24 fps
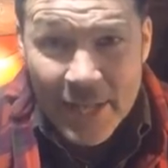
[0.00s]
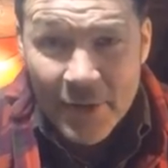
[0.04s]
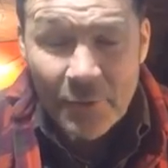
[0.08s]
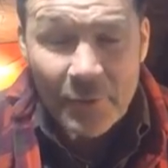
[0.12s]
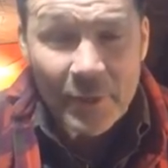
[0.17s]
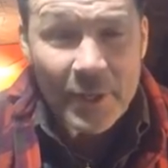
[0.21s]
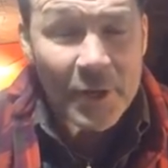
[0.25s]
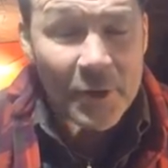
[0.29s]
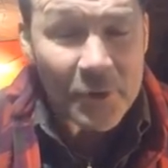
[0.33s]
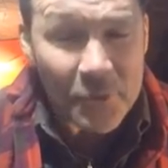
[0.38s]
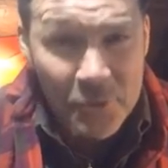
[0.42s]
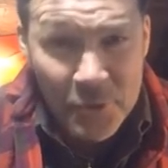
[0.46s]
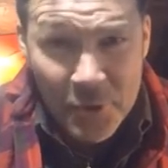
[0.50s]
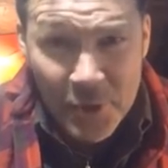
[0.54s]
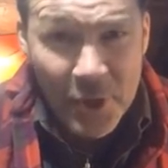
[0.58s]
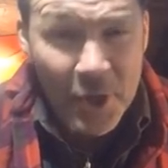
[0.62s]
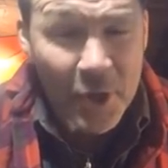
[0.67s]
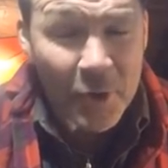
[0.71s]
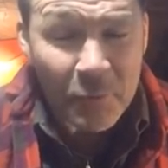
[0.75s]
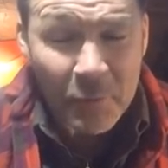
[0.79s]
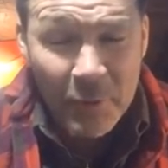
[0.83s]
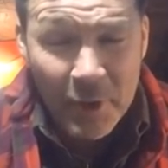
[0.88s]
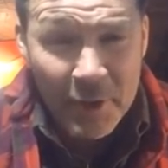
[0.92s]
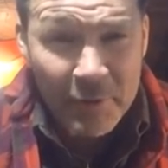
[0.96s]
I don't care who
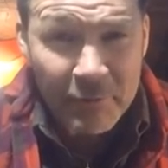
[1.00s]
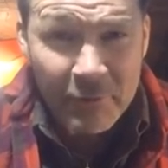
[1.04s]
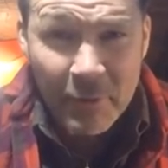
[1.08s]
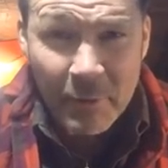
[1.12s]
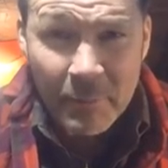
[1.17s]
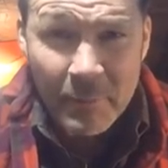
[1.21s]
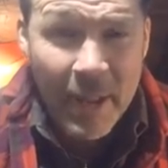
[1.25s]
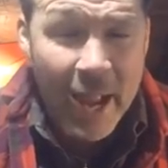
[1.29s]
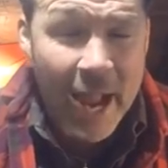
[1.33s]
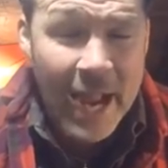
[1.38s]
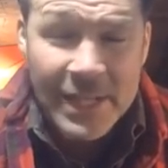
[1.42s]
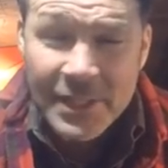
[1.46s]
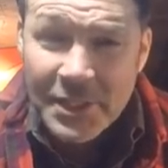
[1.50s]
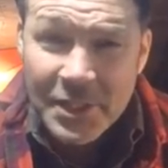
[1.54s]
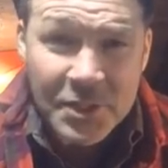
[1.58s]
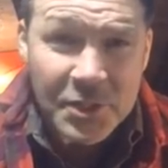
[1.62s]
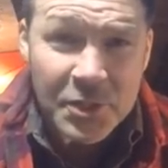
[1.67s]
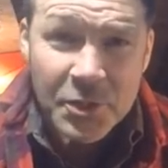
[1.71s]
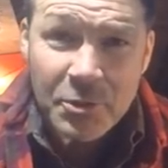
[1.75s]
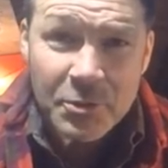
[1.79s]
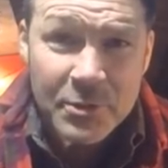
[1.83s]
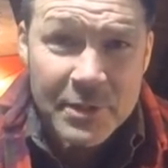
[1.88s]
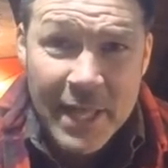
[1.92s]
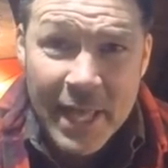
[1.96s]
you are and where you're from. I
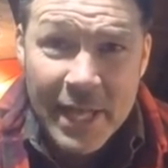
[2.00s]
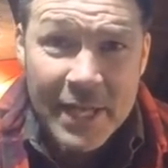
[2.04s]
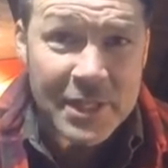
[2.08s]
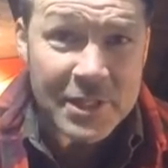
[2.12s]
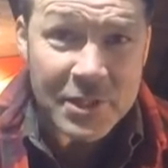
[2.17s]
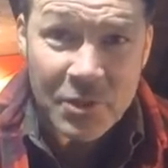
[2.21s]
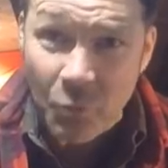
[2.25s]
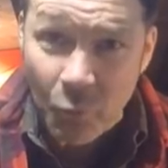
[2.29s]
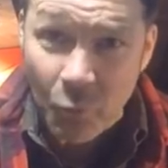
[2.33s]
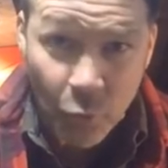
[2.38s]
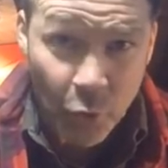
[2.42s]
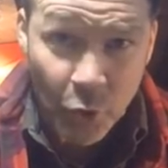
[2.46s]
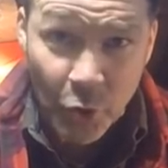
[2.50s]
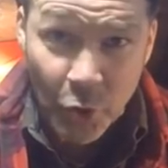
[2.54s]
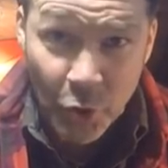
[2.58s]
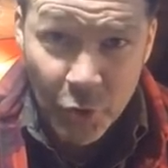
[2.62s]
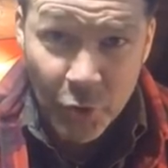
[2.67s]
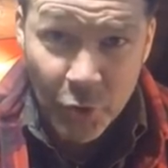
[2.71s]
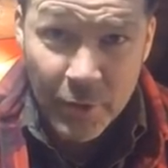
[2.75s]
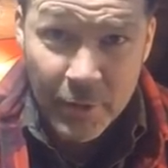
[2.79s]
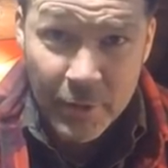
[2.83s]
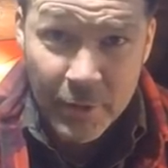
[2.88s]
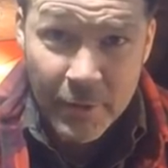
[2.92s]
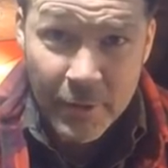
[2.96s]
just use that as a
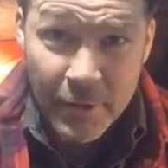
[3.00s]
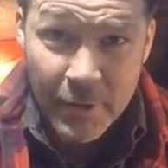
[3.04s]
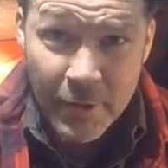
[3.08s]
word.